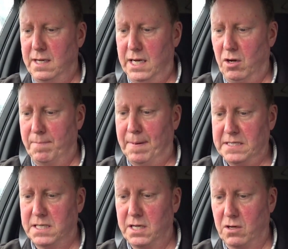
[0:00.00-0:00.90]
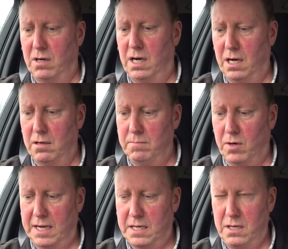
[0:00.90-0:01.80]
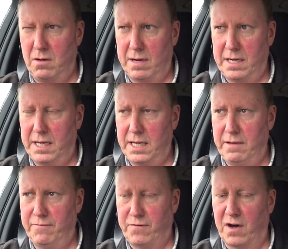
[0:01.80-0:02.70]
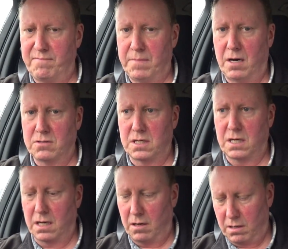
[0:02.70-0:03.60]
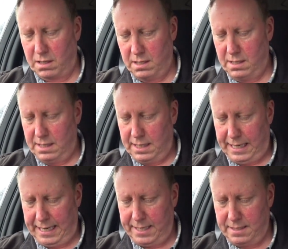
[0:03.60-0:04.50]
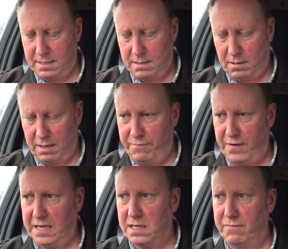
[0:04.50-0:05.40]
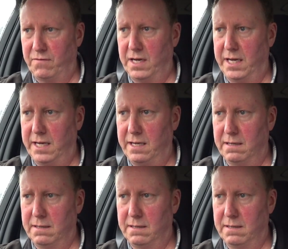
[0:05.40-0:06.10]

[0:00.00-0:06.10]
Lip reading: and I basically got home. I had 95 miles on the clock, and I effectively